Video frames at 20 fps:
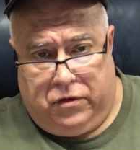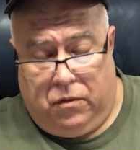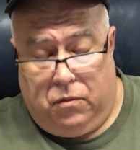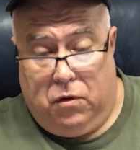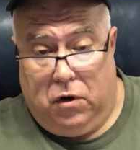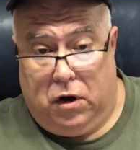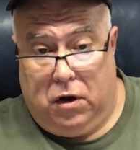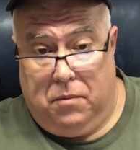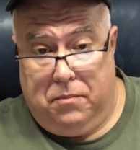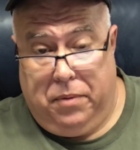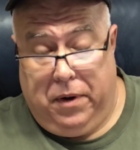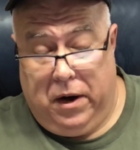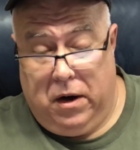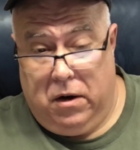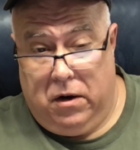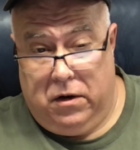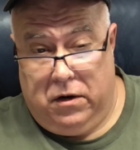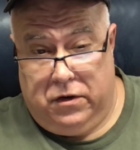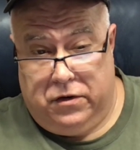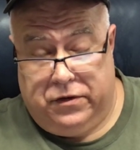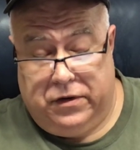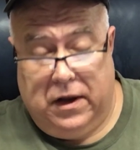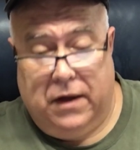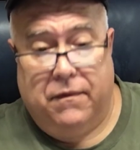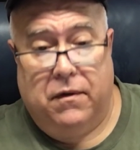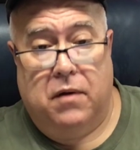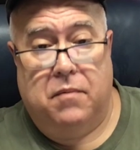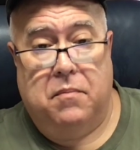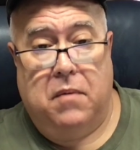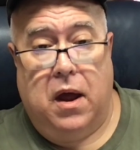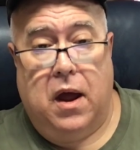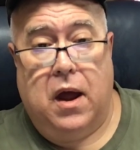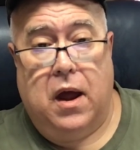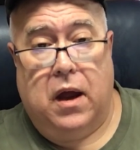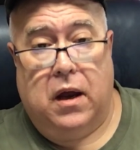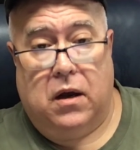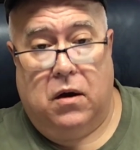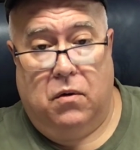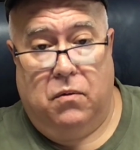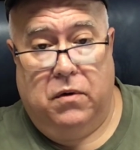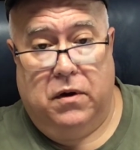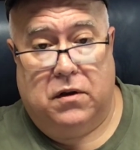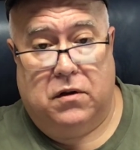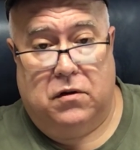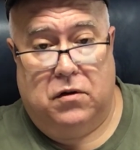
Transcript: we're comparing a 7 mag with